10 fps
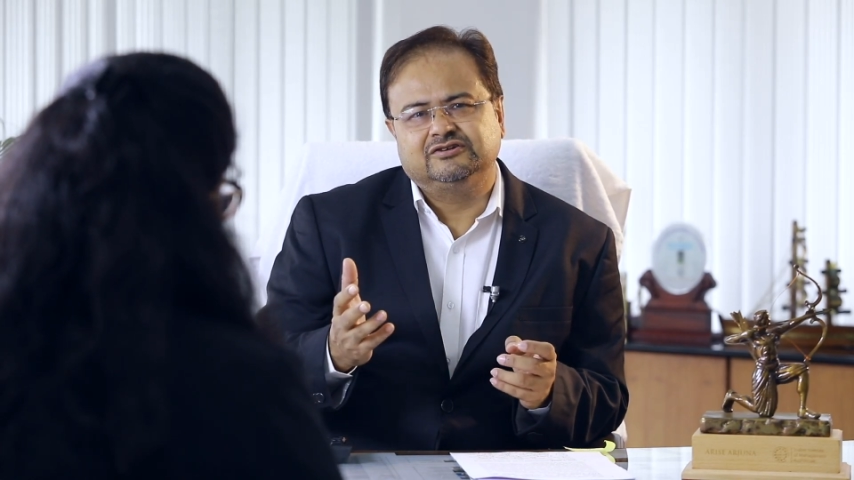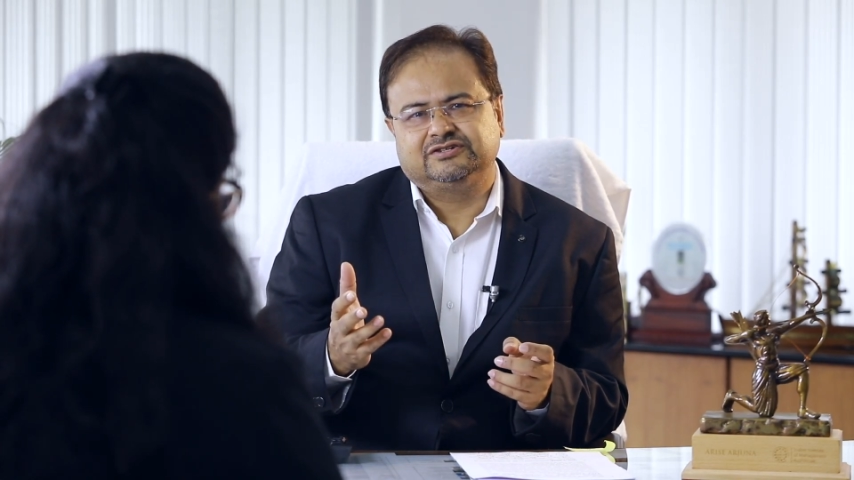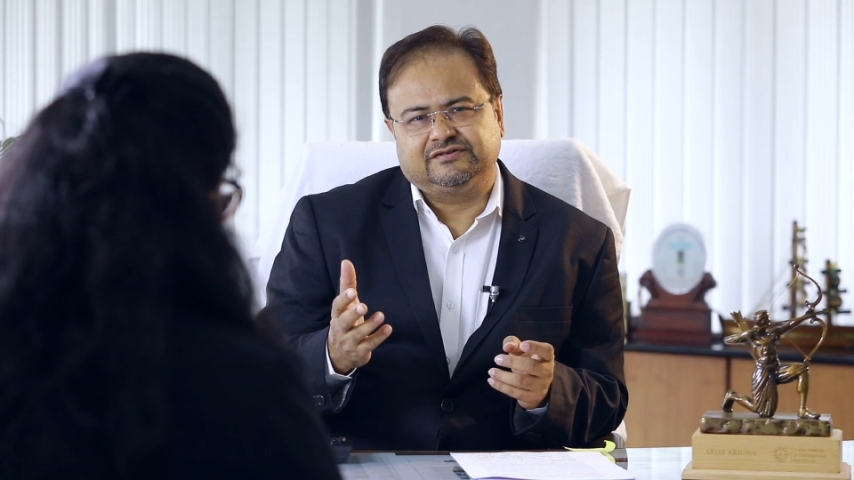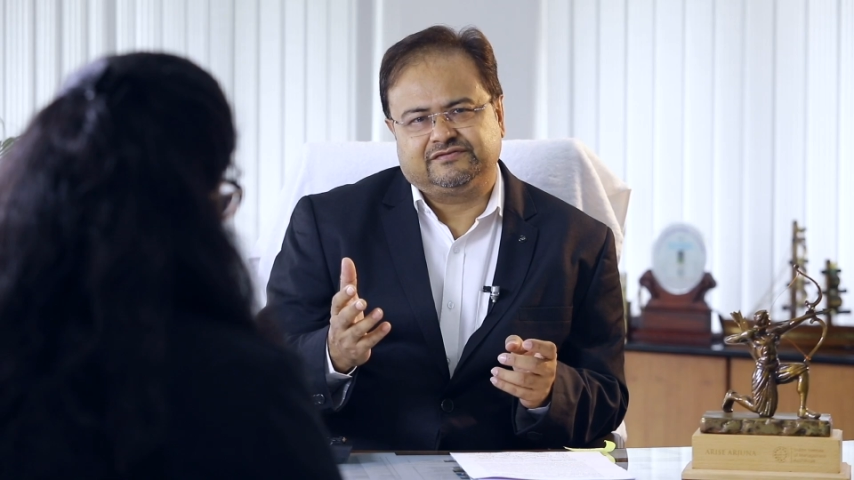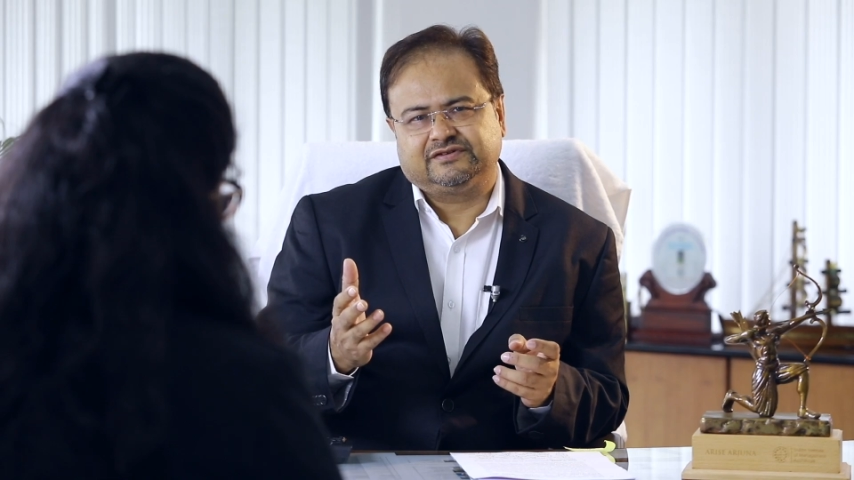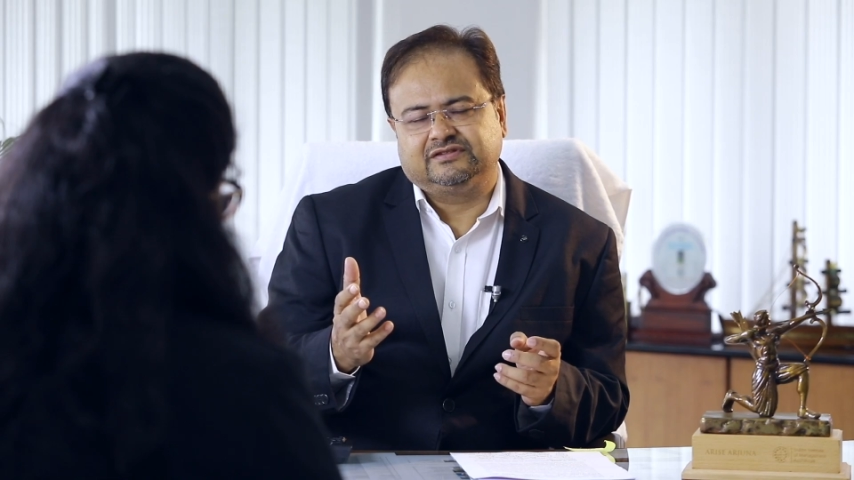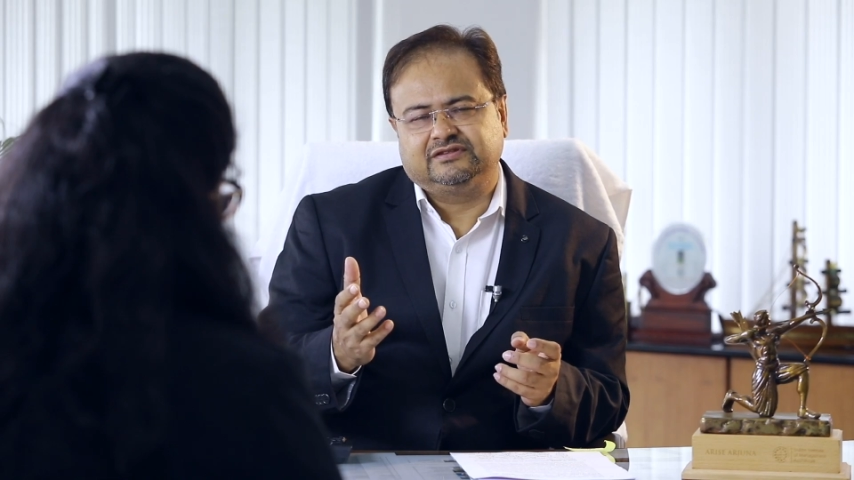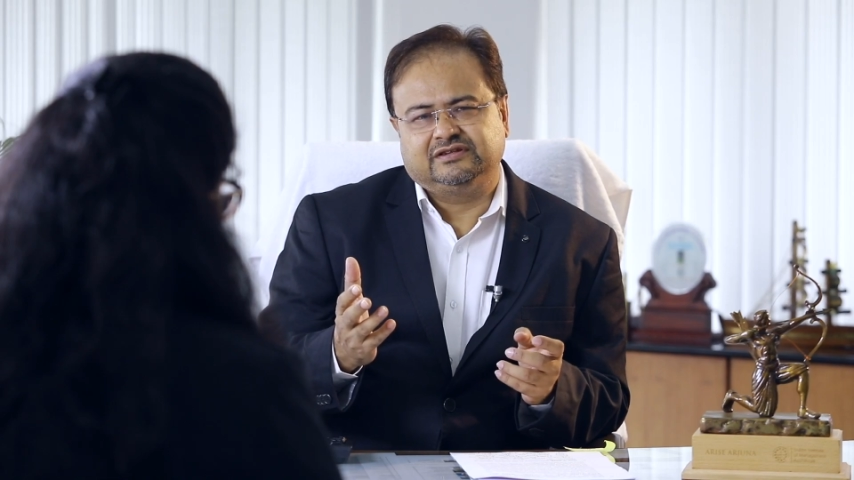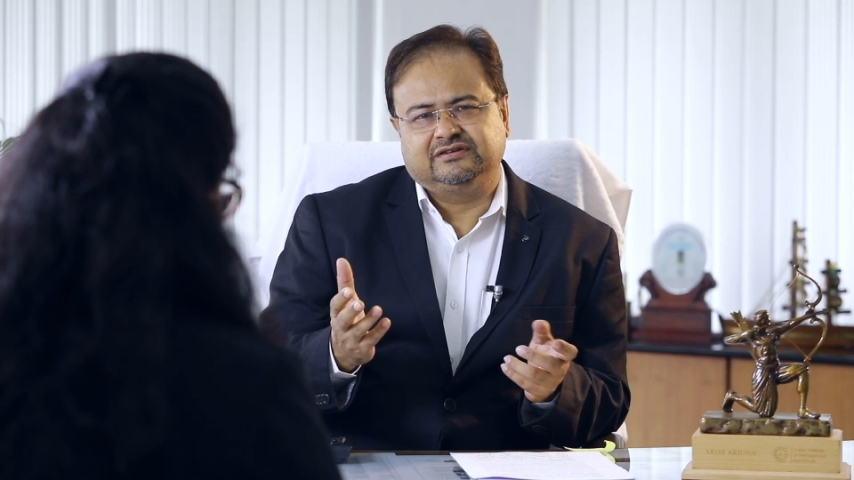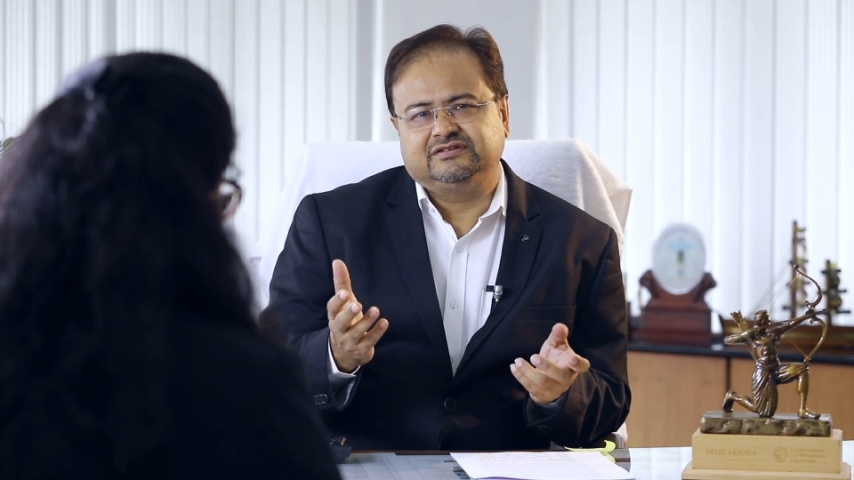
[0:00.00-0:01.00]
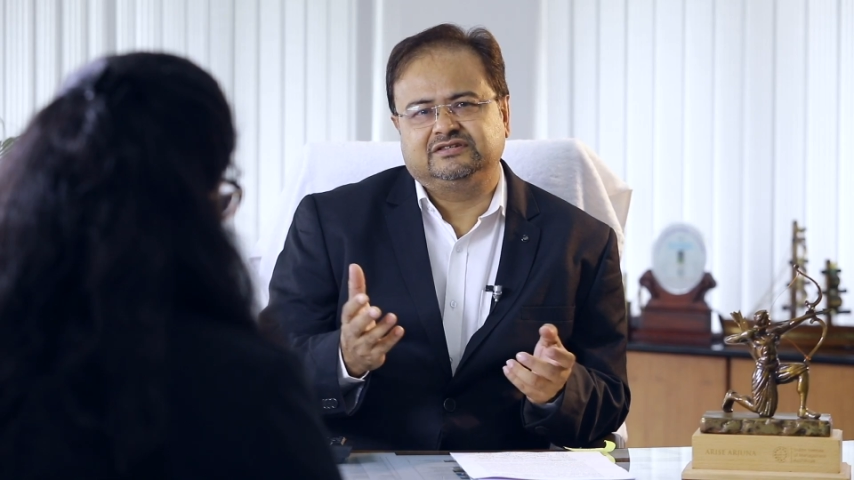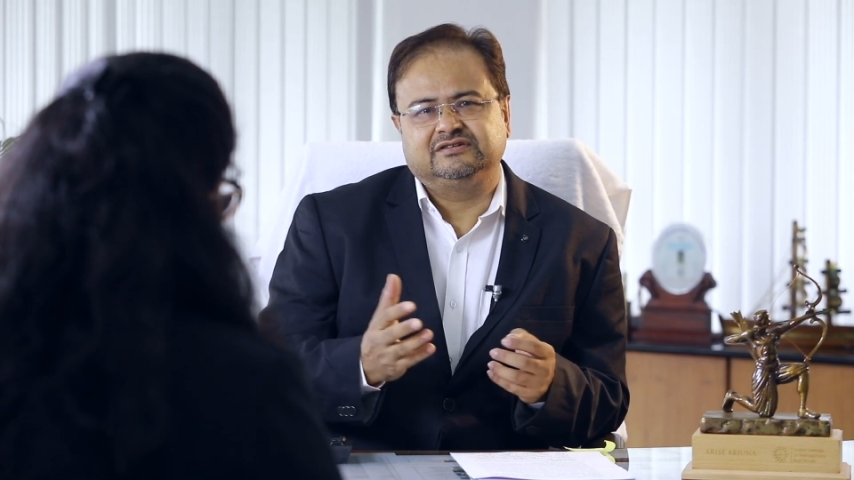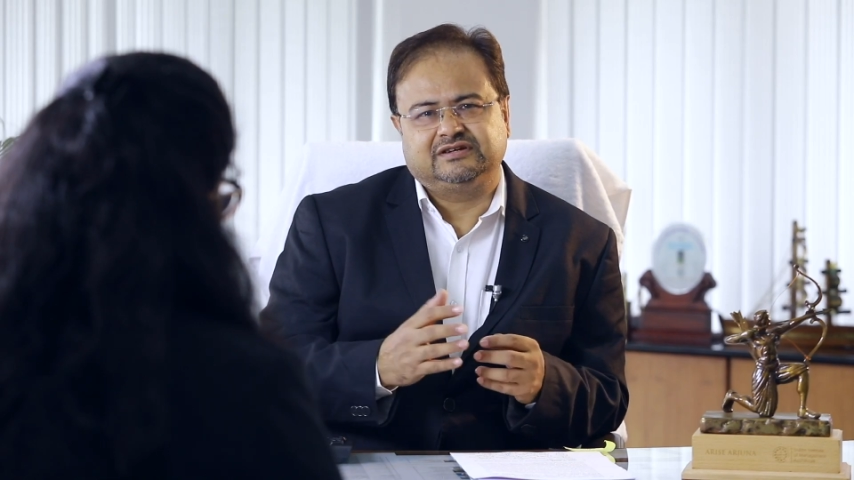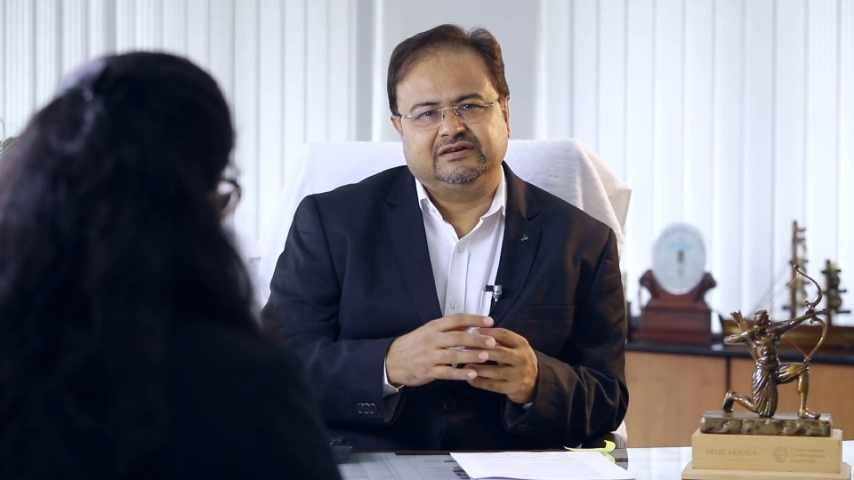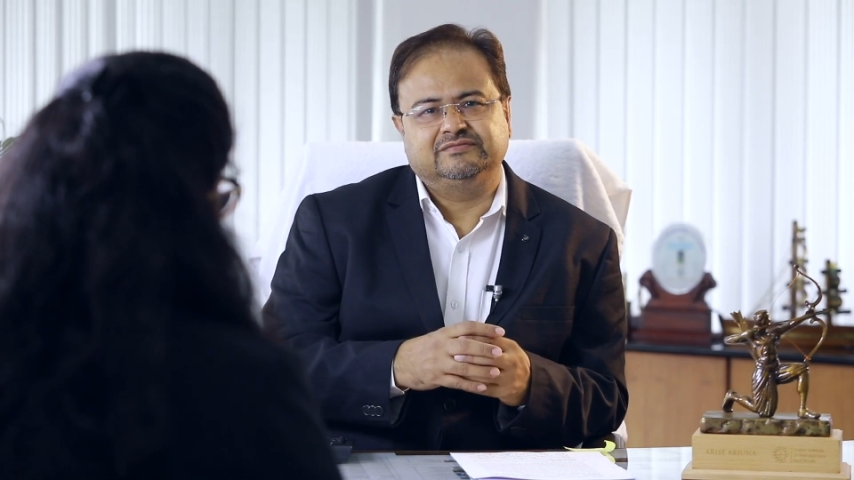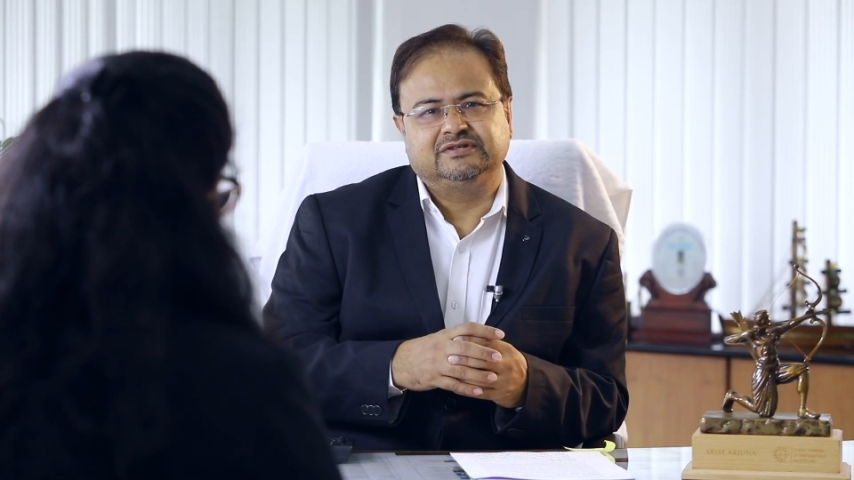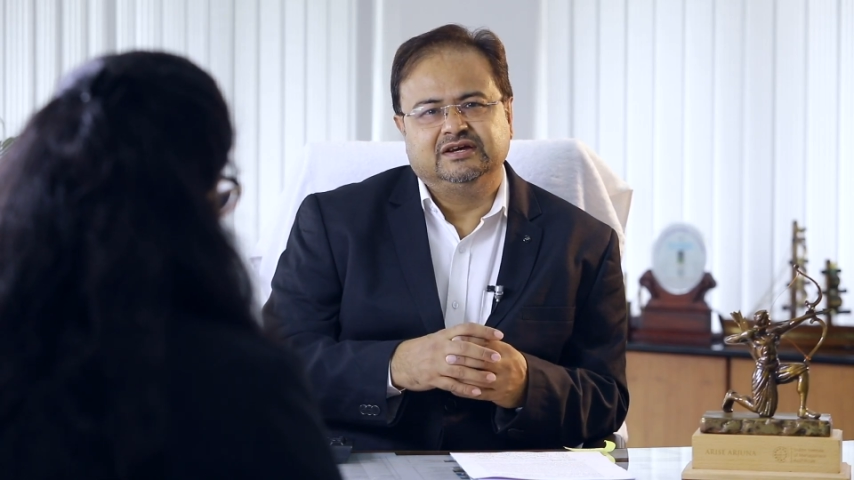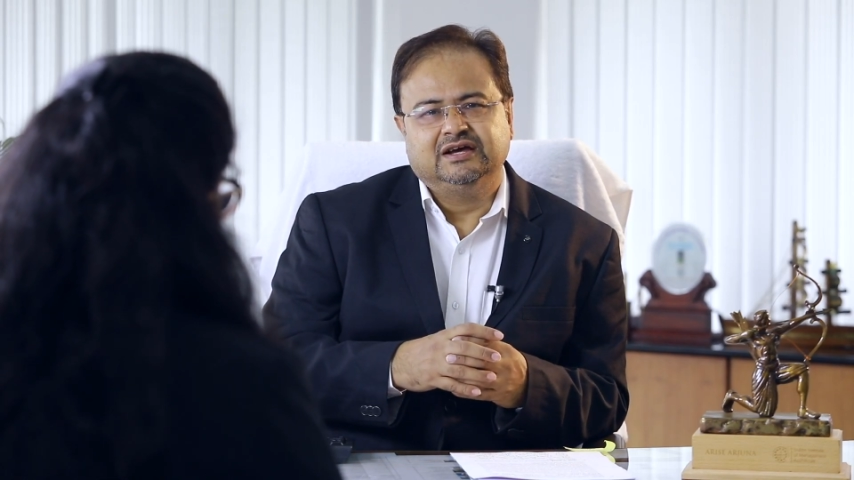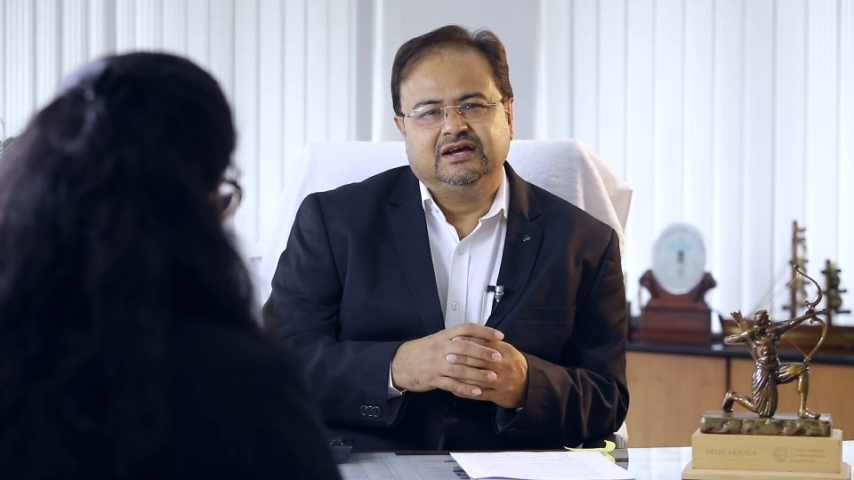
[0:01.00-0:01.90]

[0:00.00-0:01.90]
shift in recent times.